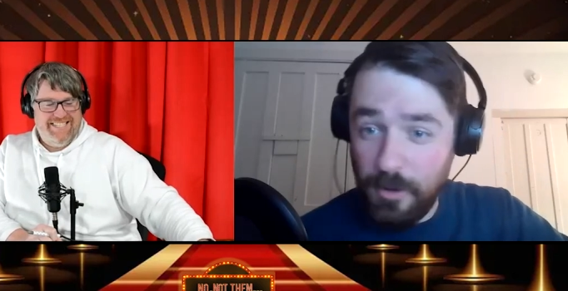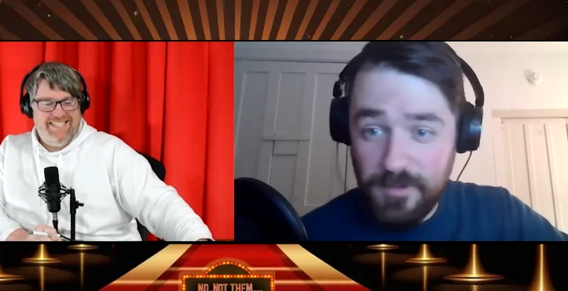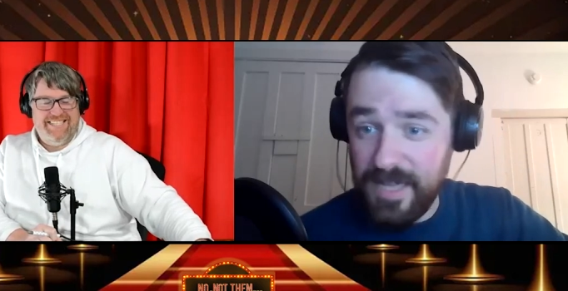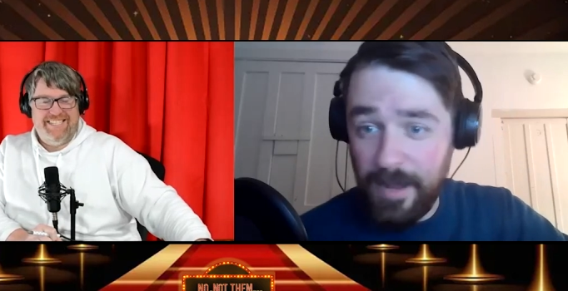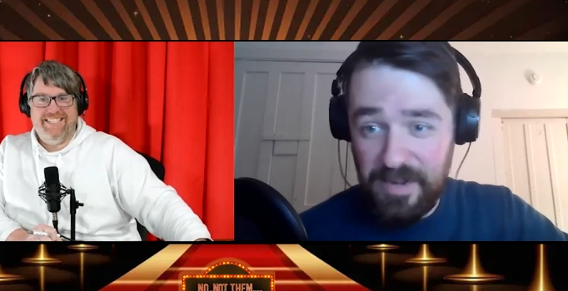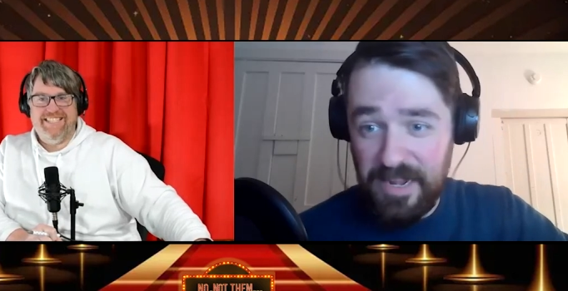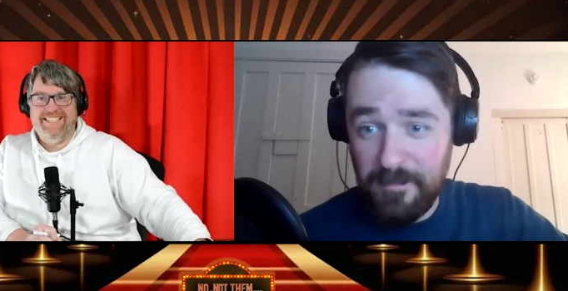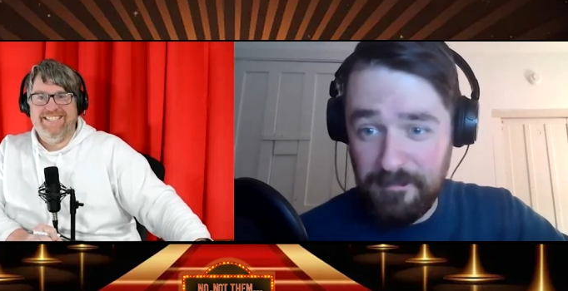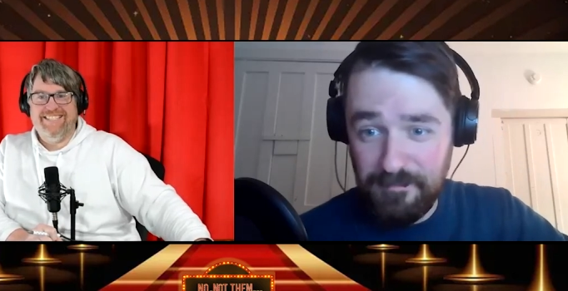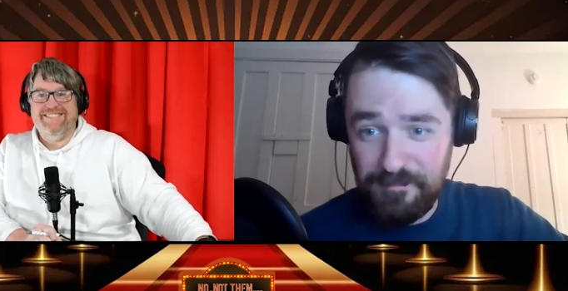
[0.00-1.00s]
Speaker 1: know what was
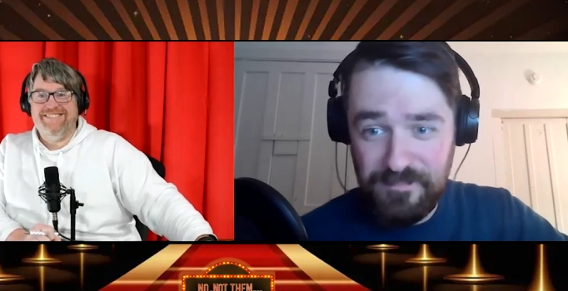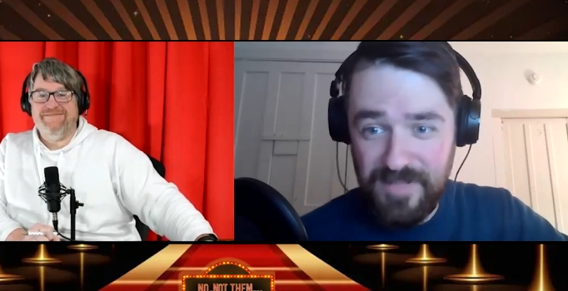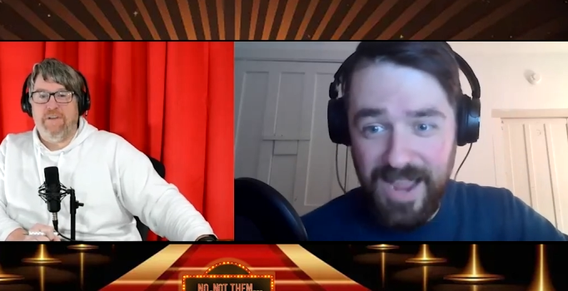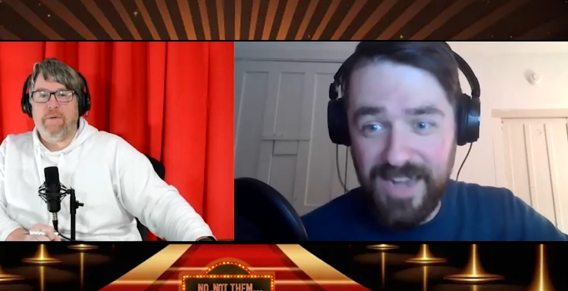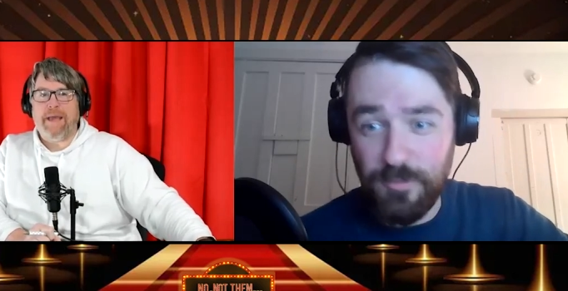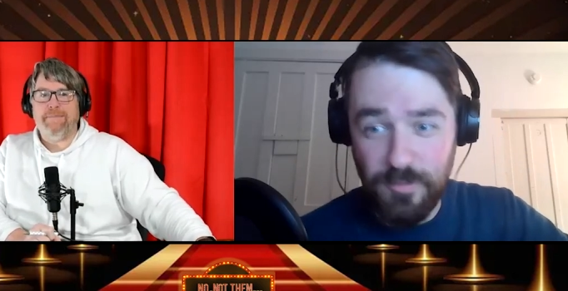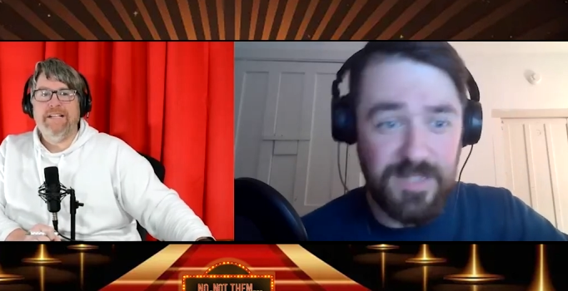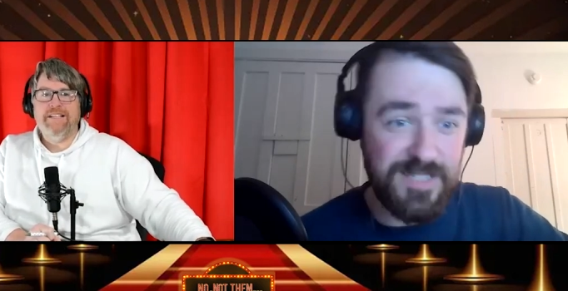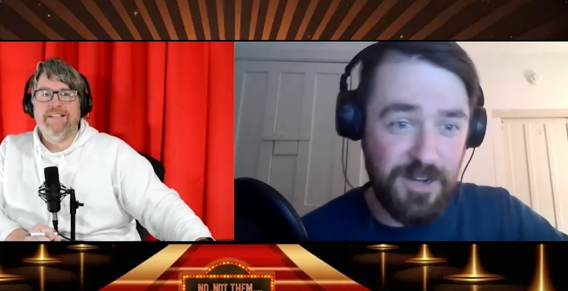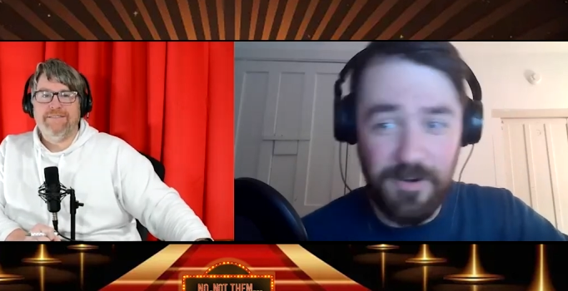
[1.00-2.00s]
happening.
Speaker 2: Okay. I had to
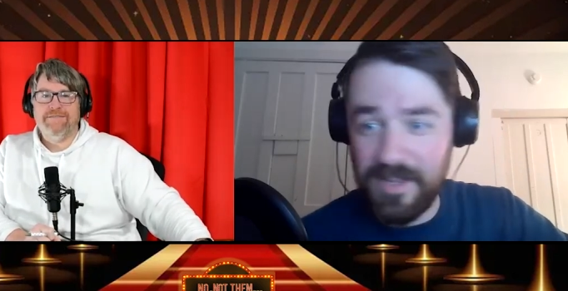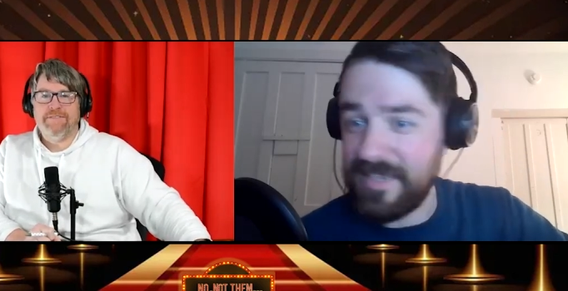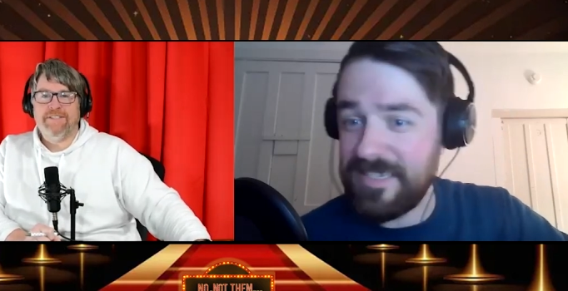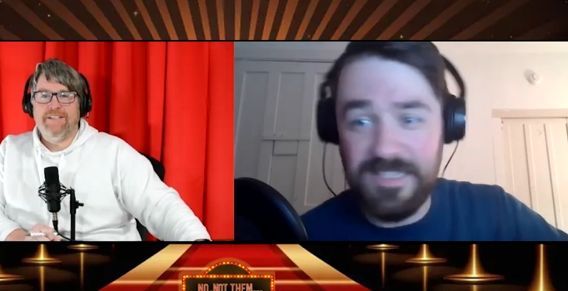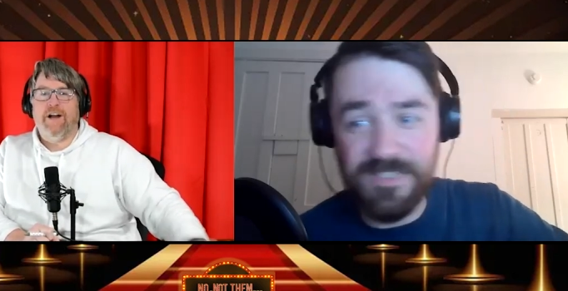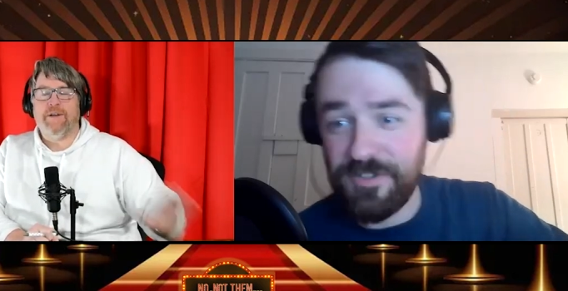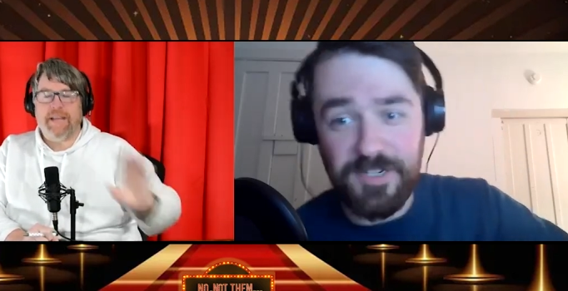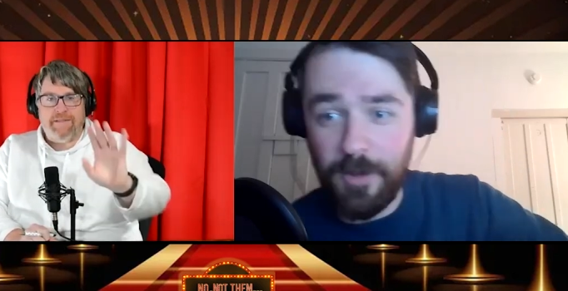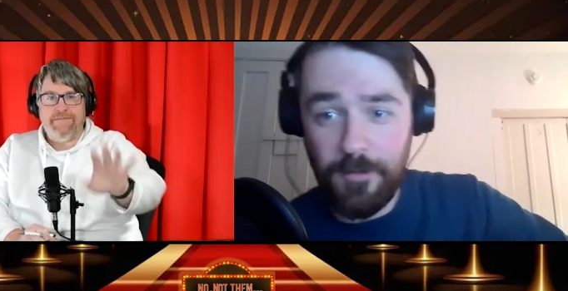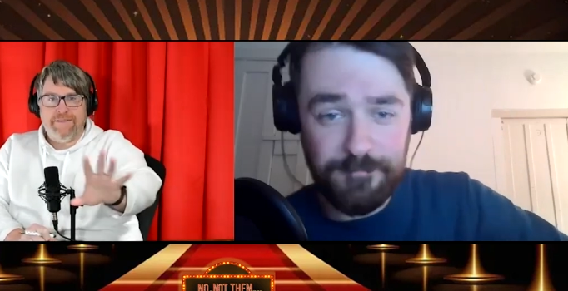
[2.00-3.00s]
restart it and just still okay.
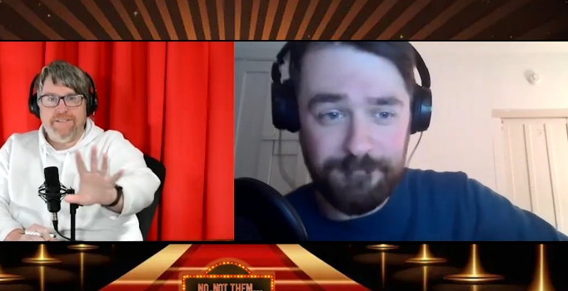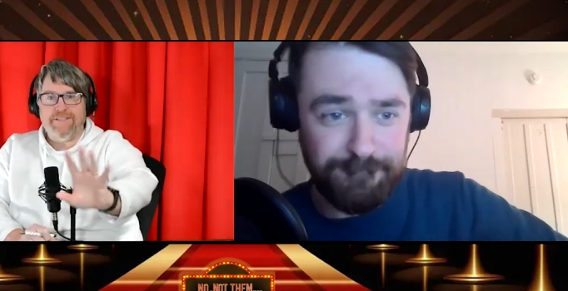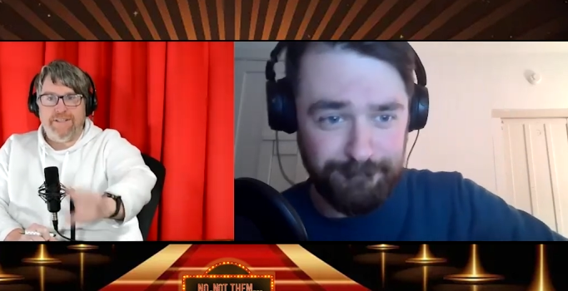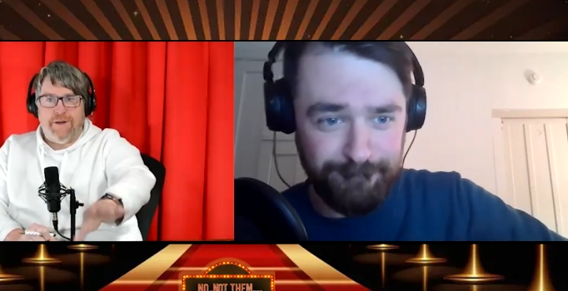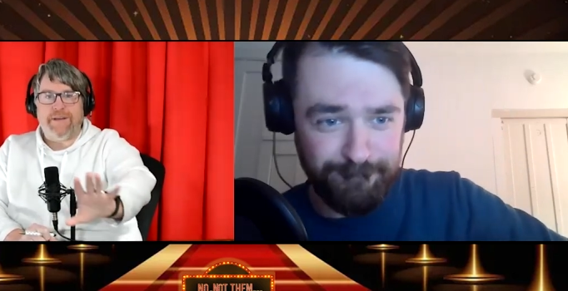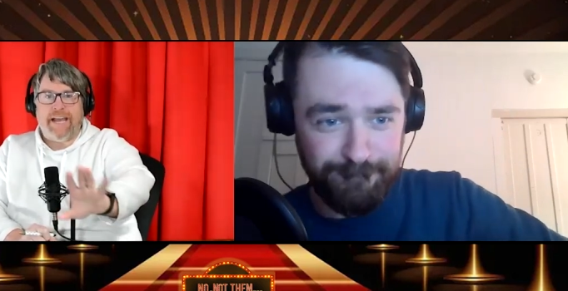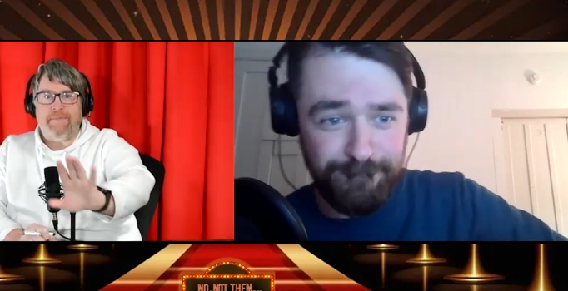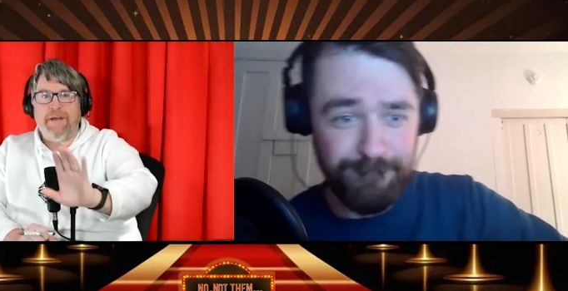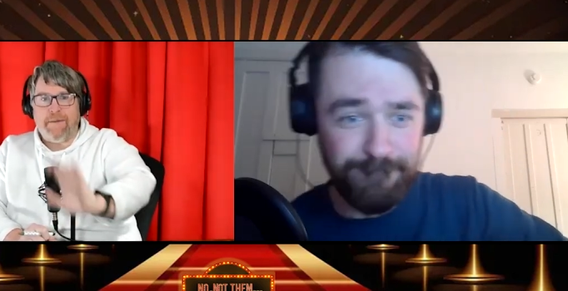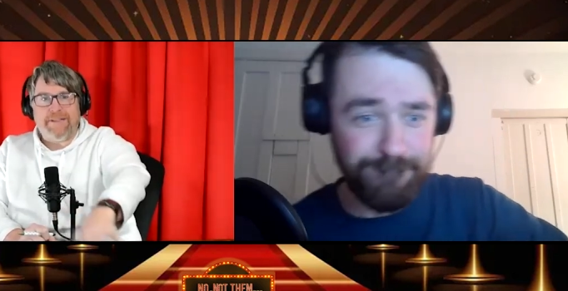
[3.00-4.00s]
didn't know. Okay.
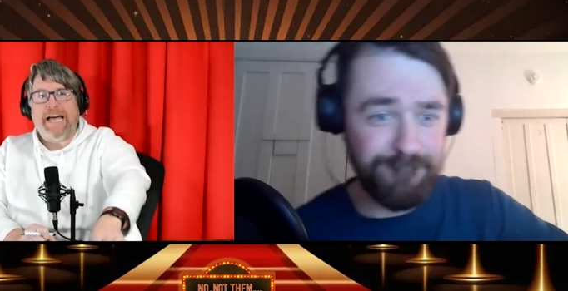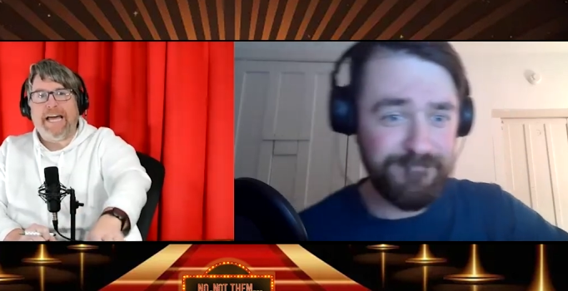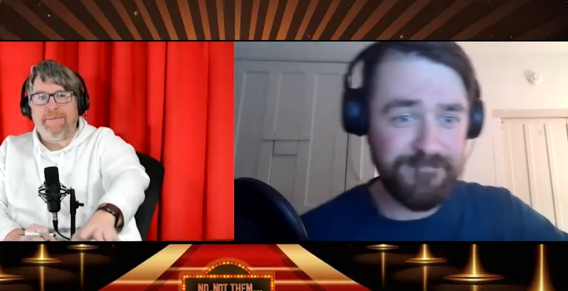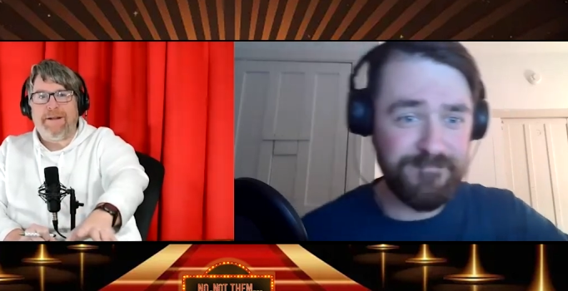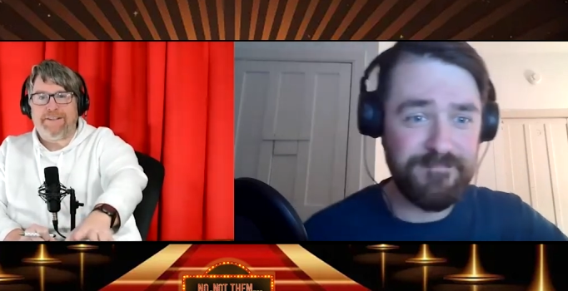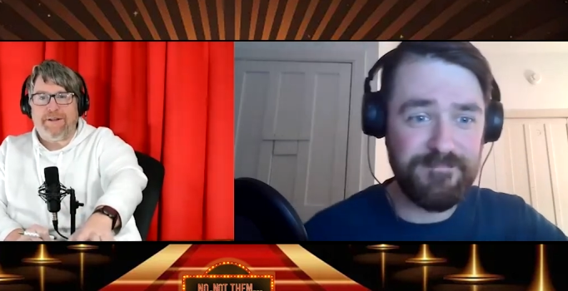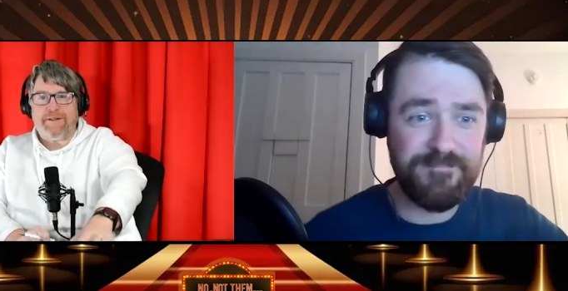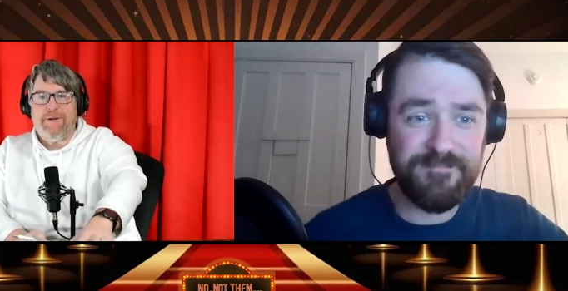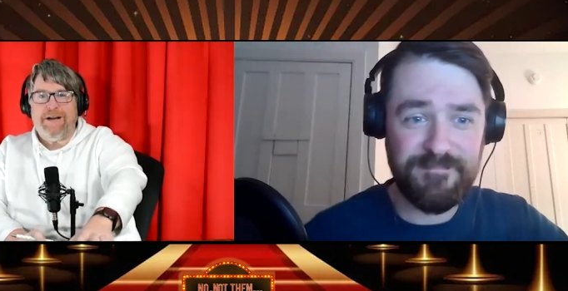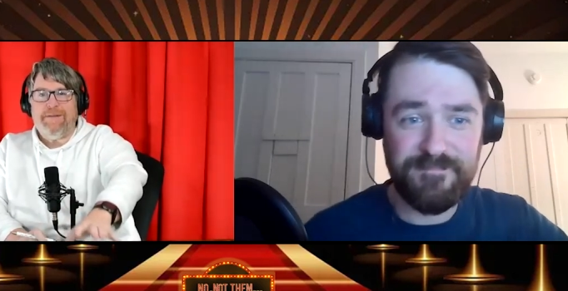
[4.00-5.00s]
I'm glad I'm not the only one